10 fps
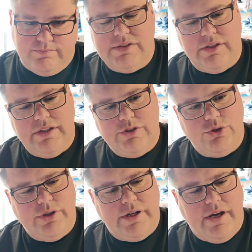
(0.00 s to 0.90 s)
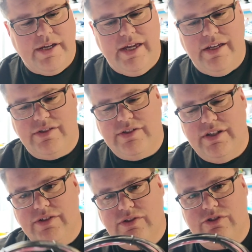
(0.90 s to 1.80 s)
So the trick, I guess,
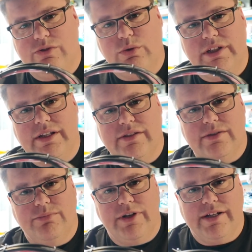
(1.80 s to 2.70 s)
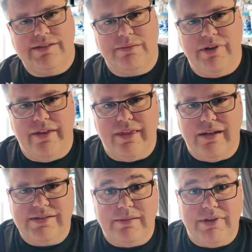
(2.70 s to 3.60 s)
is installing this and putting it somewhere
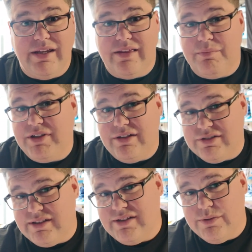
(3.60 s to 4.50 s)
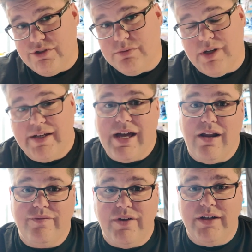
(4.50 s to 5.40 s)
that somebody that potentially steals your bike
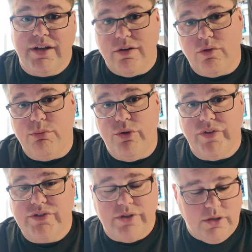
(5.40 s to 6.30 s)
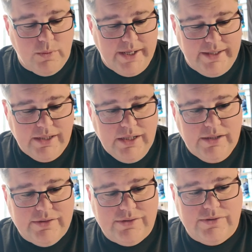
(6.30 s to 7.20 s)
can't find it and remove it straight away,
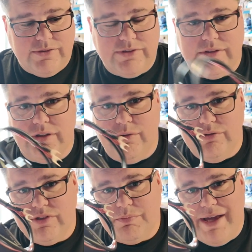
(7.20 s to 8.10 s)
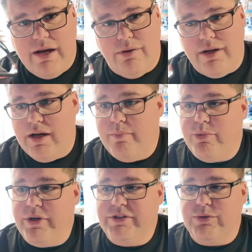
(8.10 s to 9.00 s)
because as soon as it loses power, I'm
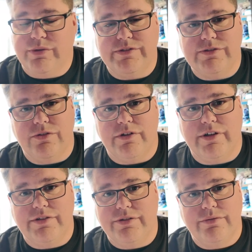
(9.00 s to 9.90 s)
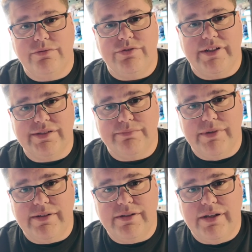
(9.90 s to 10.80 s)
pretty sure it's not going to
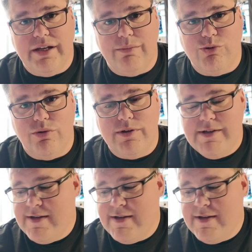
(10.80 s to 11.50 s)
transmit anymore.